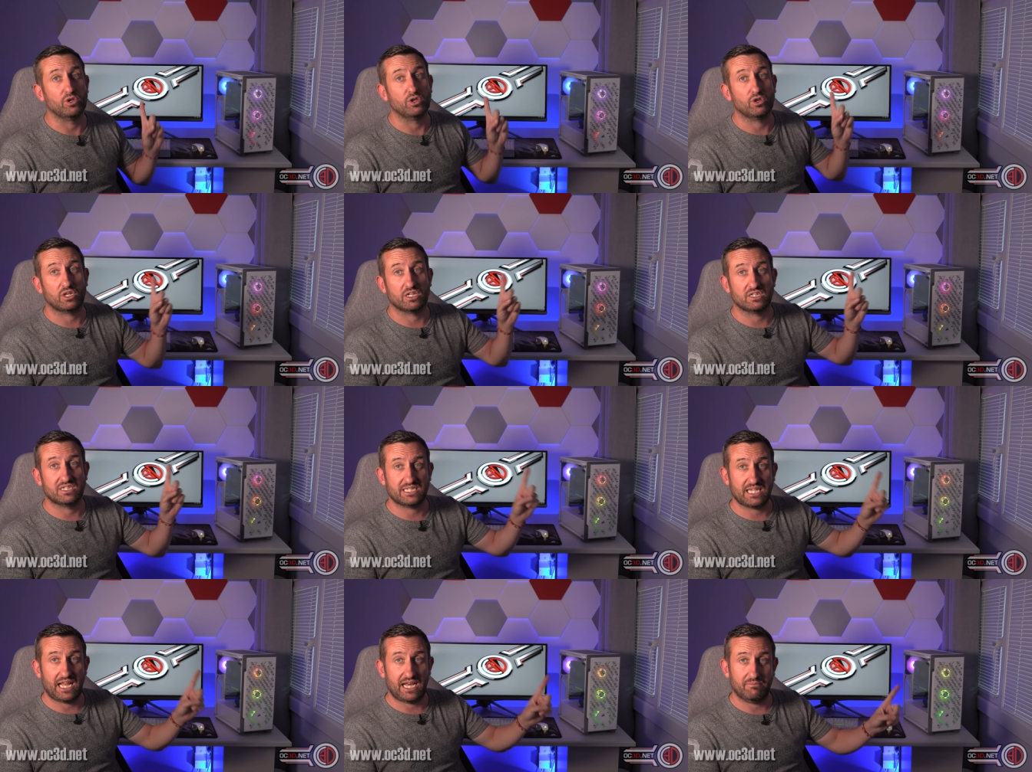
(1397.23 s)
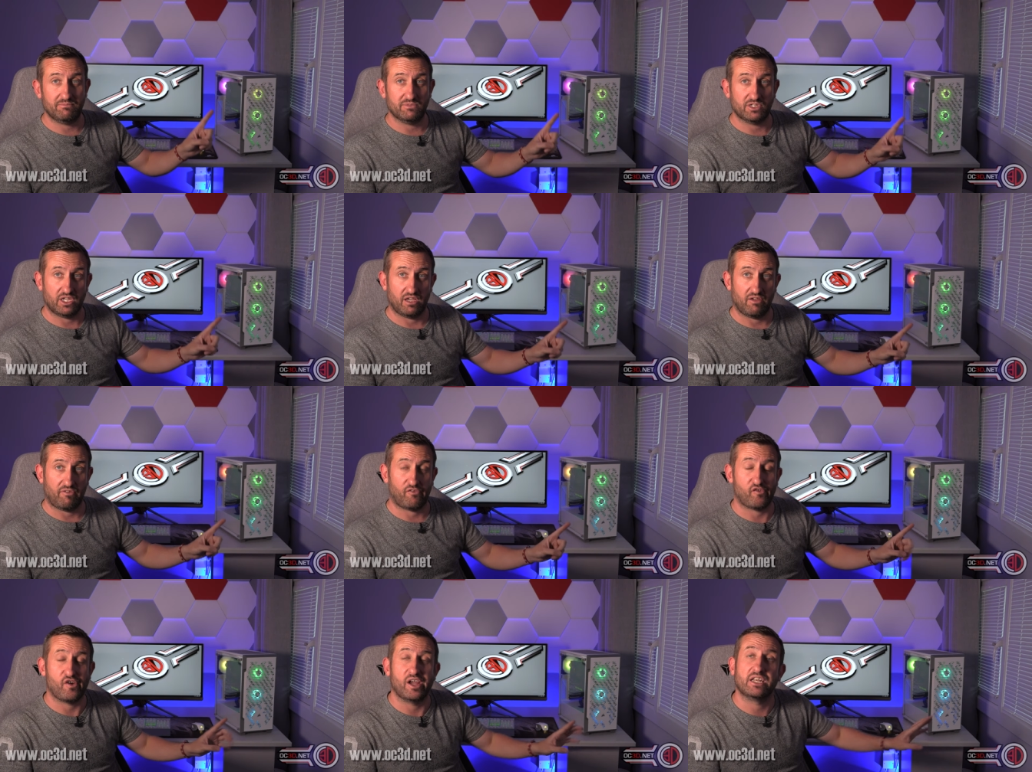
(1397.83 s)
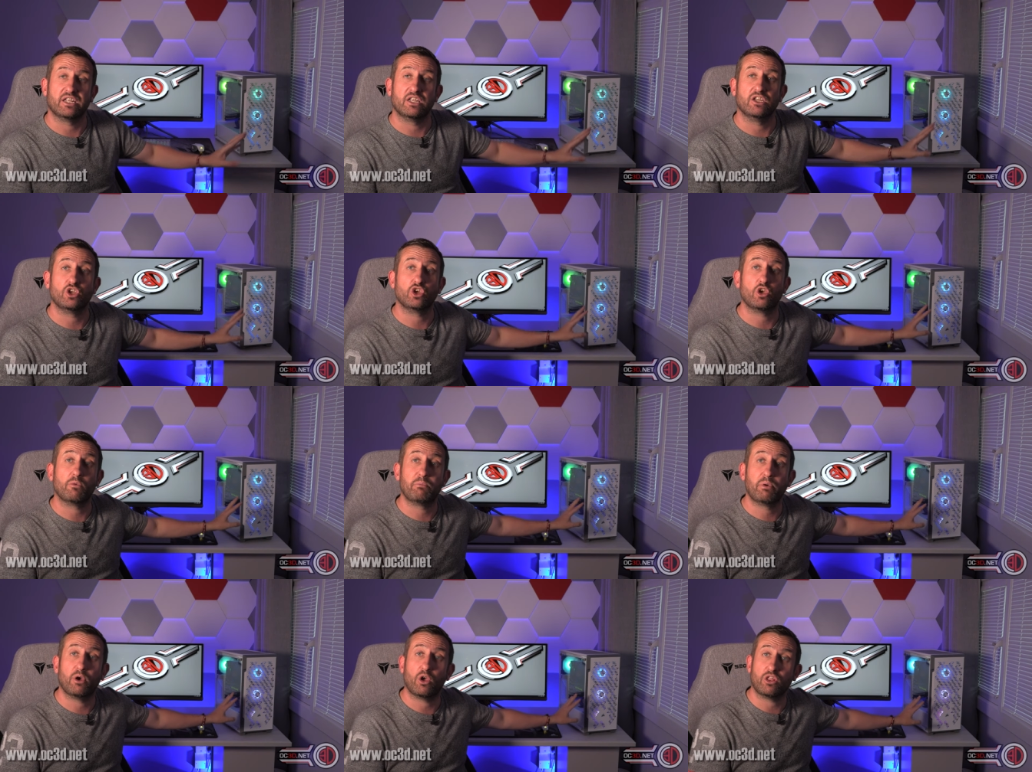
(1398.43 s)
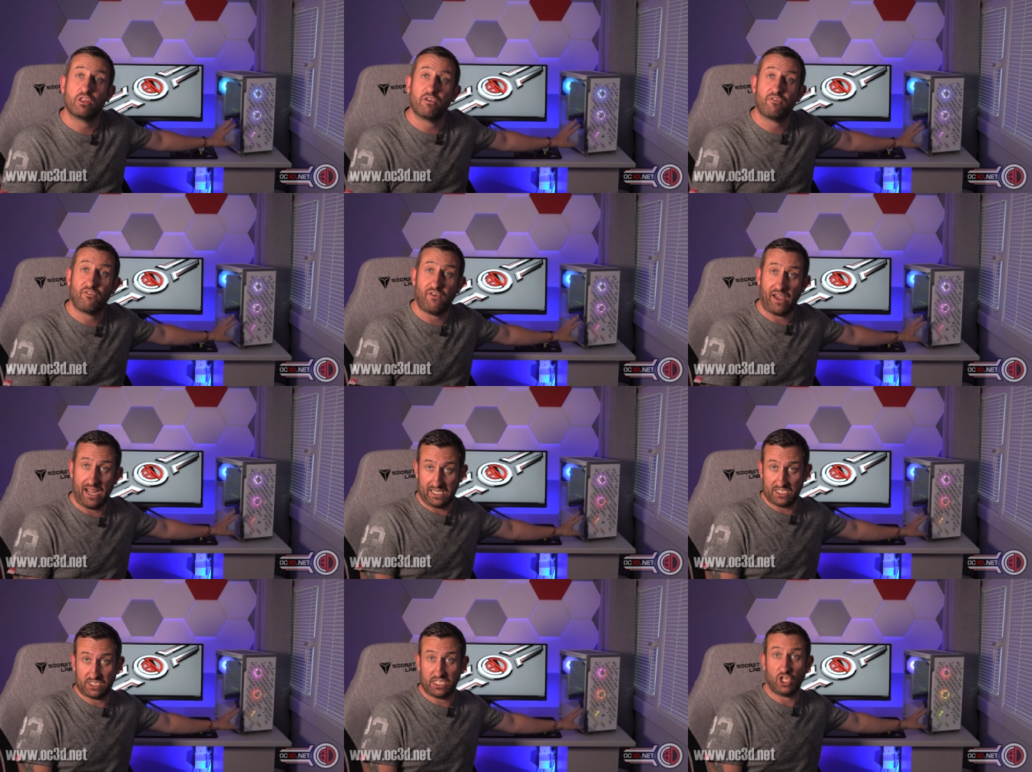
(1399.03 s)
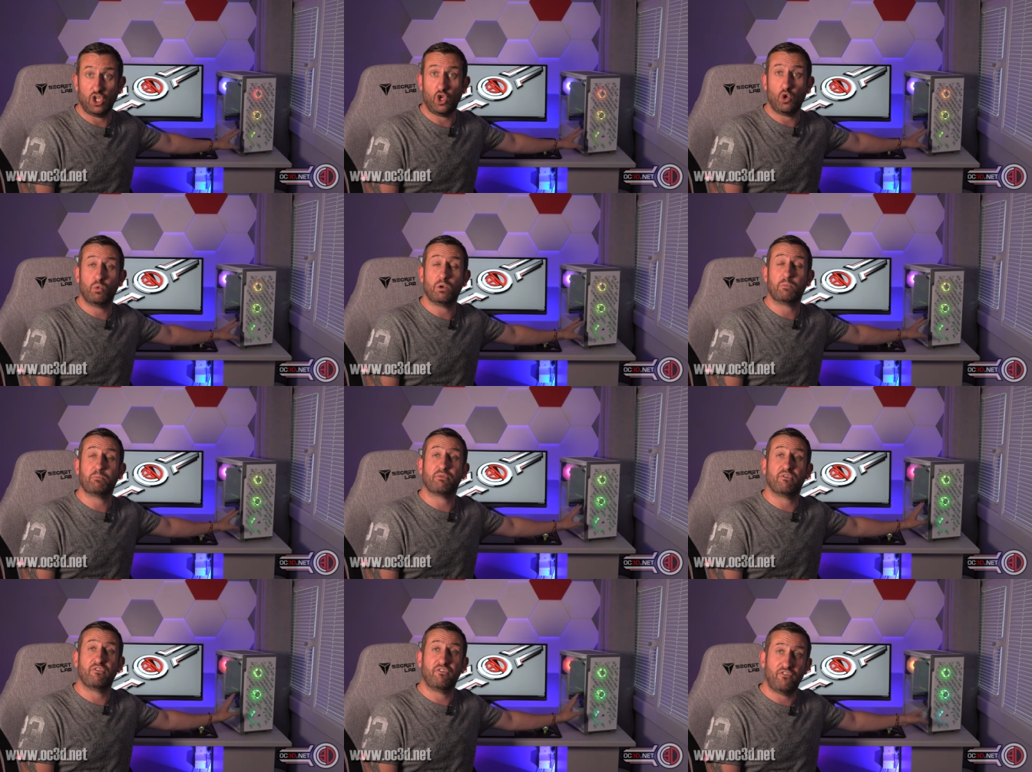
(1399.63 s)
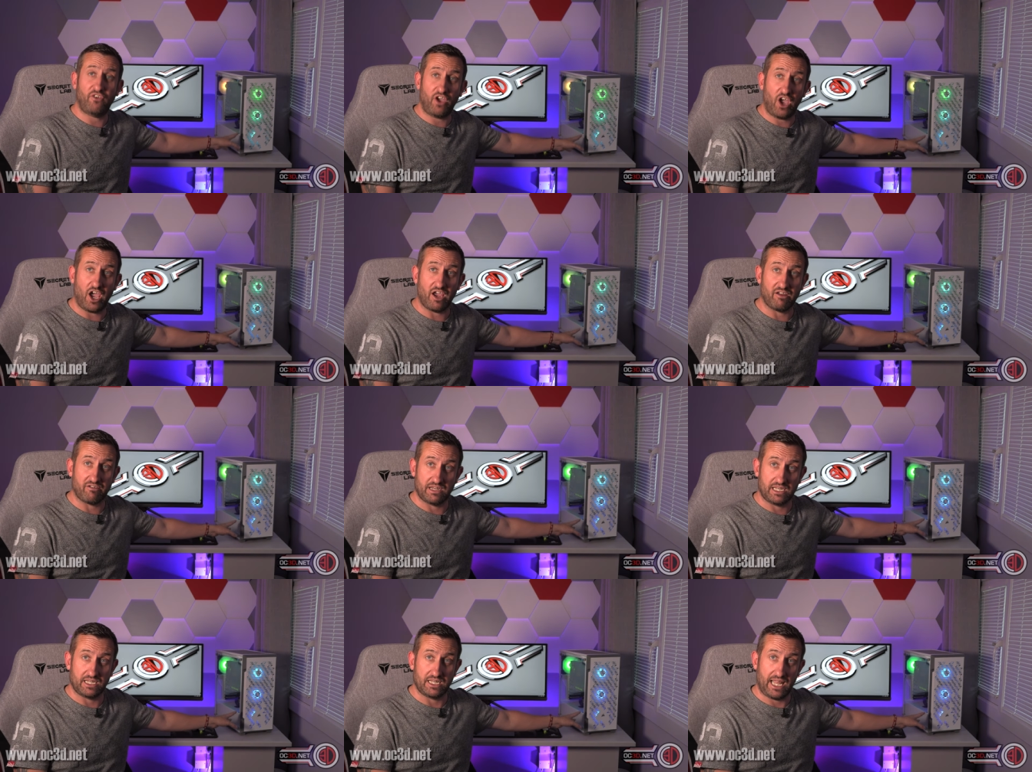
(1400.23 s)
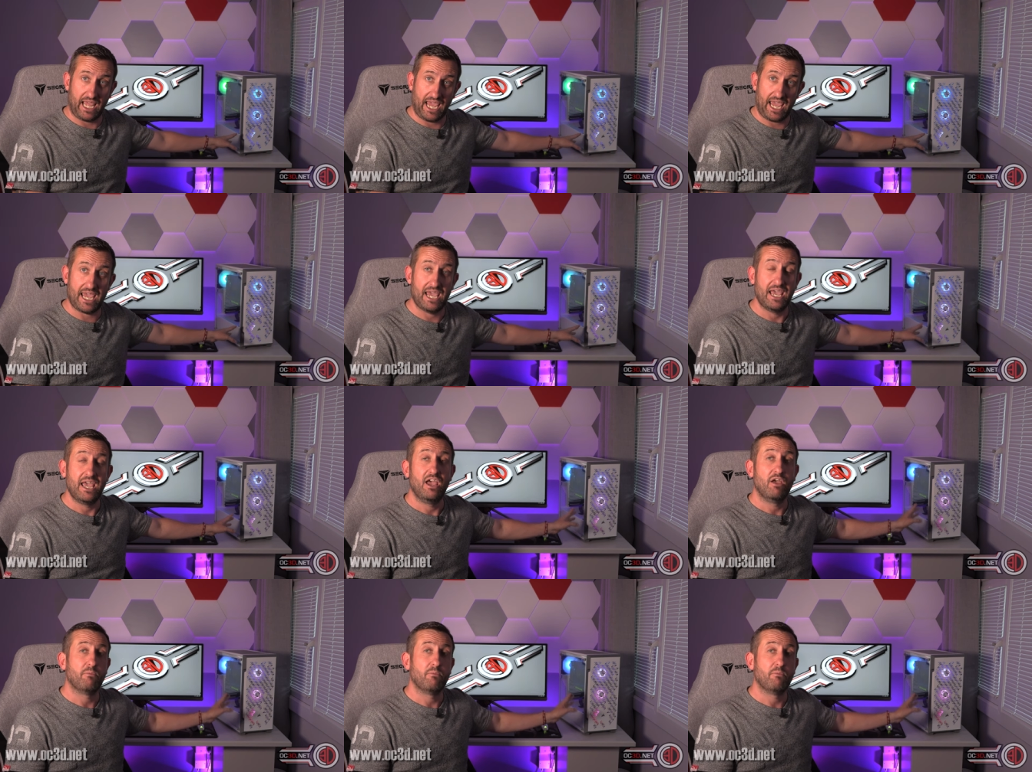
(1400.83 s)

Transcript: You could sell them to your friend, and you could put the fans that you would prefer in there,